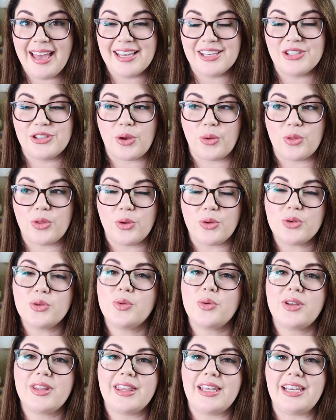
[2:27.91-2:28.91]
So those
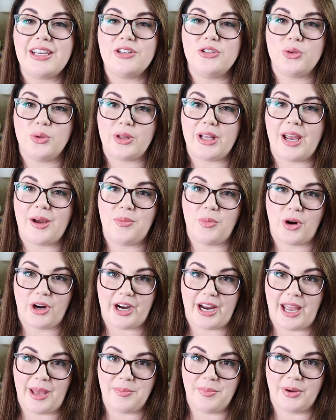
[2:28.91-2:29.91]
were the Juliette
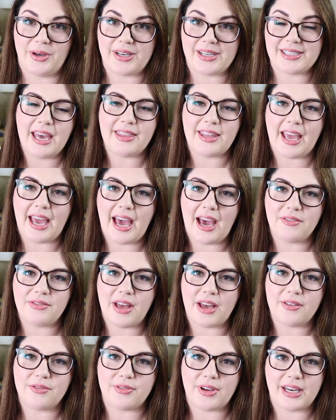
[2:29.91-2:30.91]
Mariette books, and they have
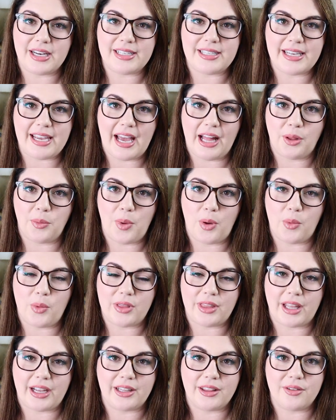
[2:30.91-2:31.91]
that fantasy element
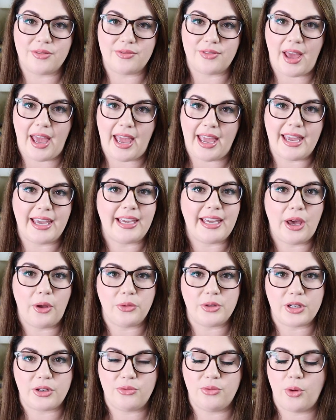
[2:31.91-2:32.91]
with like the fae and
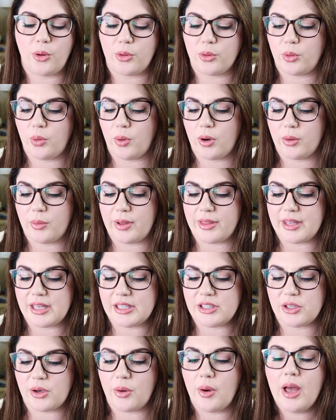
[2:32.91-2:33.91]
Celtic folklore with
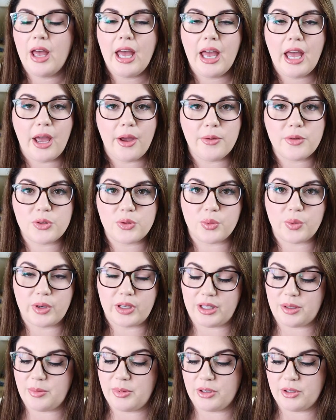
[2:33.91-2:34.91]
it, so it was
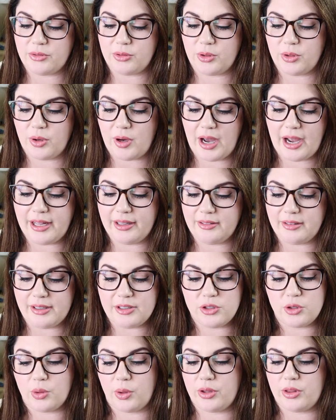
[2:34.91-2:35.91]
really beautiful. I
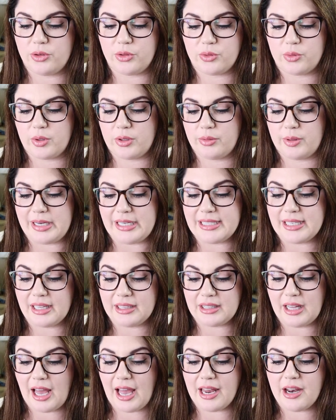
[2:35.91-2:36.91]
enjoy those rereads a
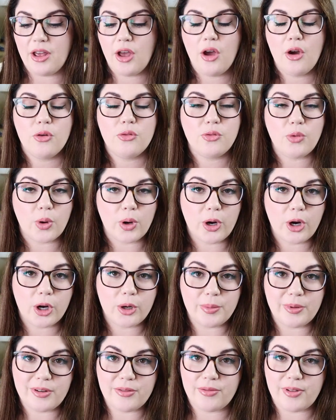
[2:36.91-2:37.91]
lot. Four
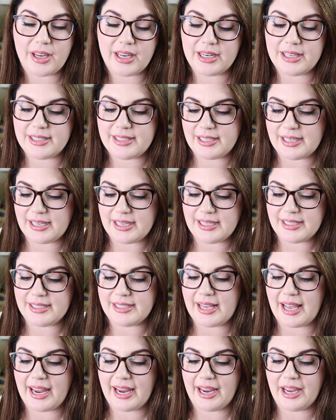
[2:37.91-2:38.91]
urban
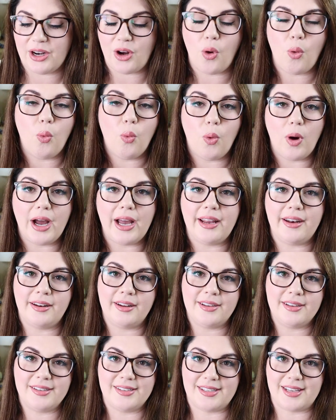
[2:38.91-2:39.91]
fantasies and
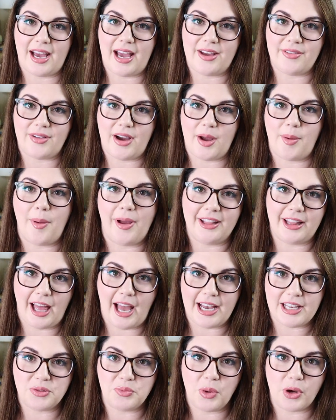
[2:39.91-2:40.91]
one sci-fi. My
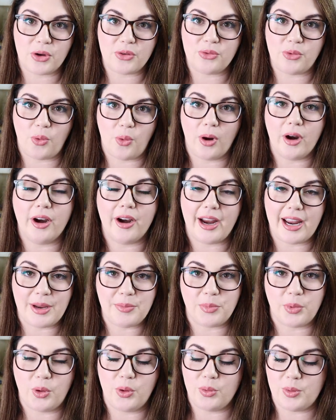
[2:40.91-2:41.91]
last book for
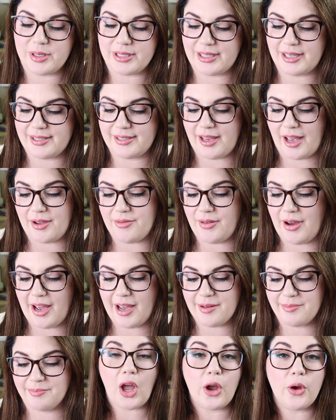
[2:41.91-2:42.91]
April was a
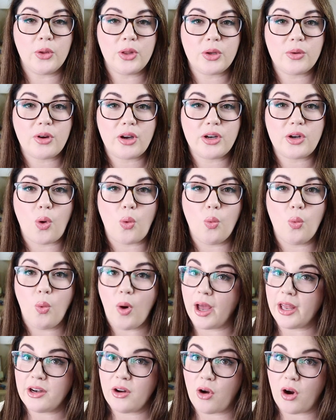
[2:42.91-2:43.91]
sci-fi. I only read
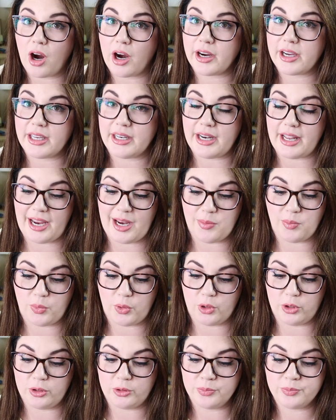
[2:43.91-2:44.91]
one A R C in
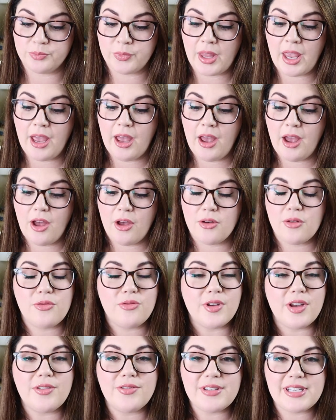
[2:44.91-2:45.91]
April.
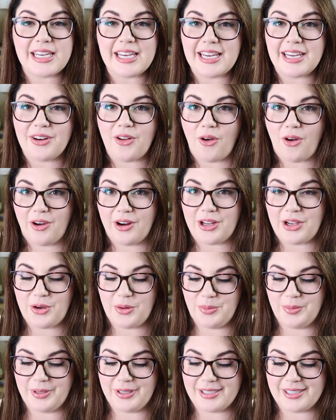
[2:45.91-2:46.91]
fifteen
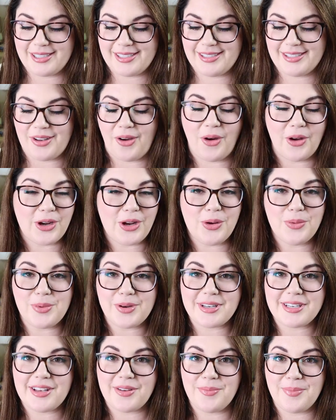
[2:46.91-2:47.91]
audiobooks.
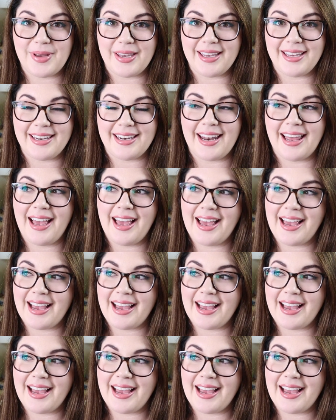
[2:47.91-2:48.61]
Audiobooks have been